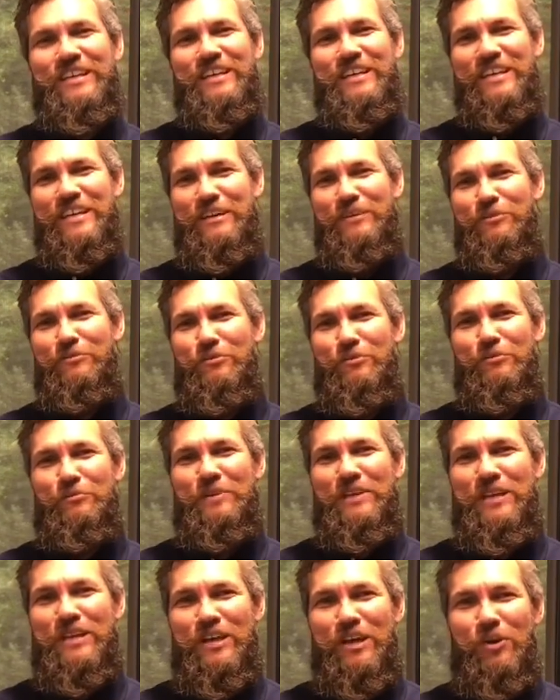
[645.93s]
it will
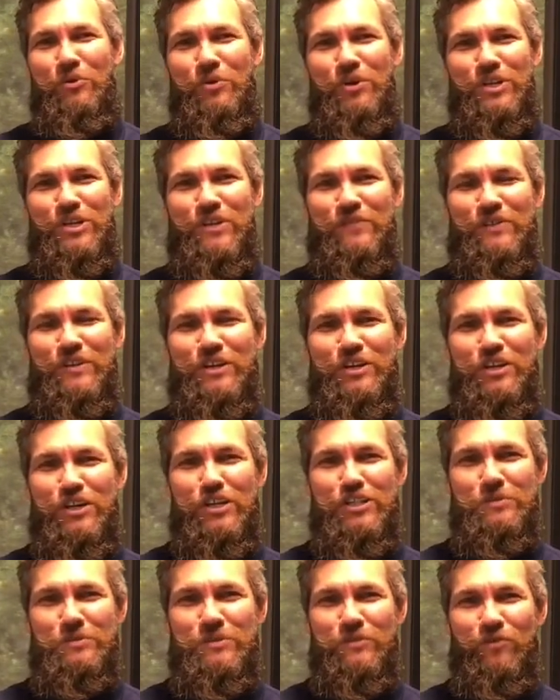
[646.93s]
be a word of
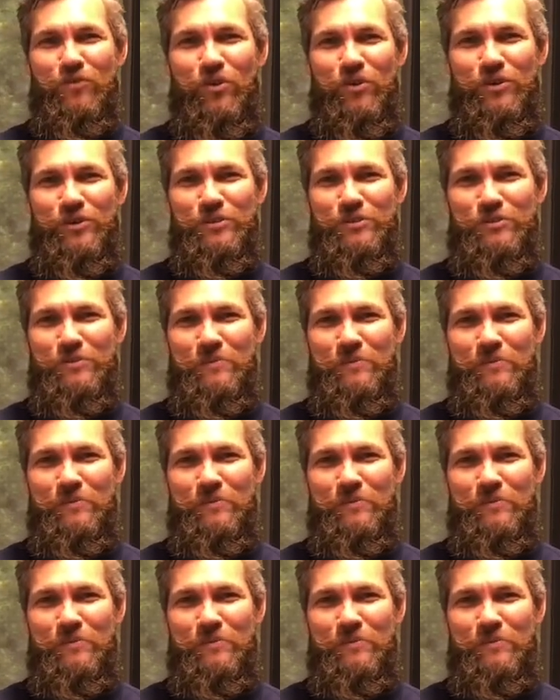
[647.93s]
encouragement for you.